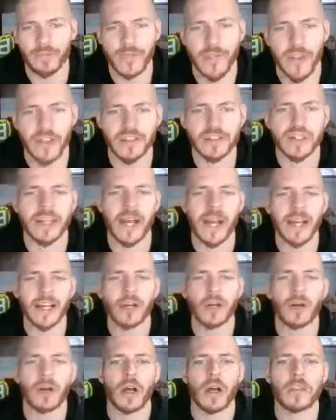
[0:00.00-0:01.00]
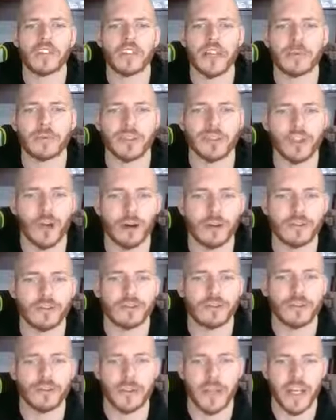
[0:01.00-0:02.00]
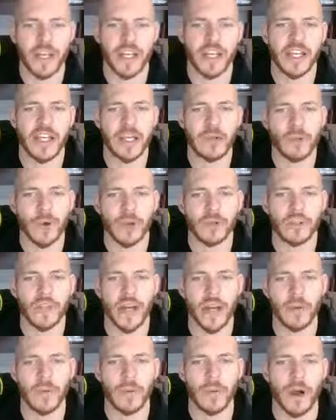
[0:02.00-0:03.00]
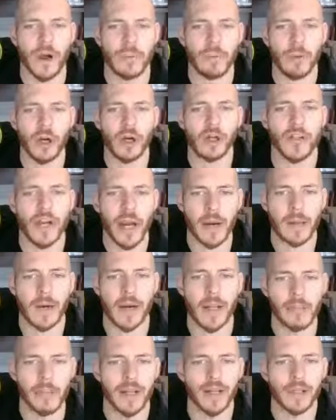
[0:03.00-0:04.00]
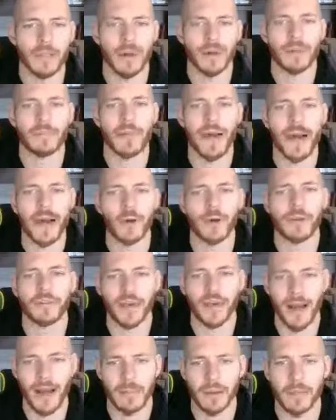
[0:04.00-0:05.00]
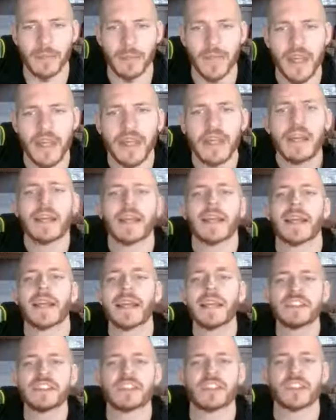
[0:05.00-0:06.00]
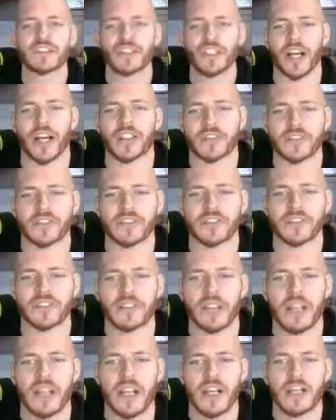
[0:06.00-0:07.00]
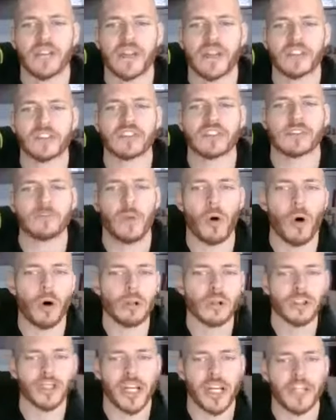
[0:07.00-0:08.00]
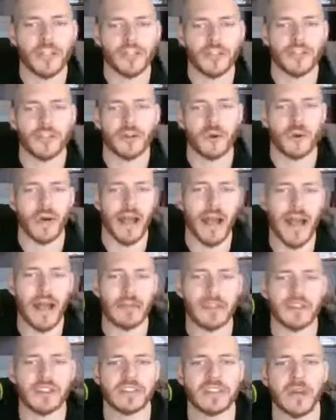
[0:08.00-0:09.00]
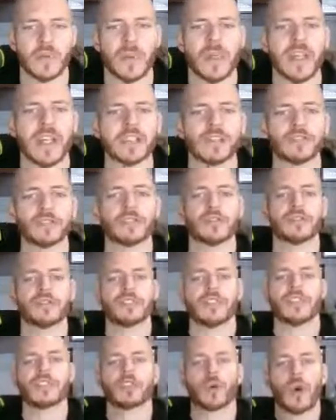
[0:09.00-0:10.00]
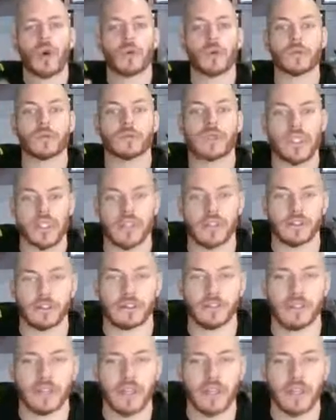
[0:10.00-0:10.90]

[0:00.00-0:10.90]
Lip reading: Now, there's a guy called, his name is Charles Duhigg, and he wrote a book that I recommend called The Power of Habit. He suggests that small changes or habits that we introduce into our routine.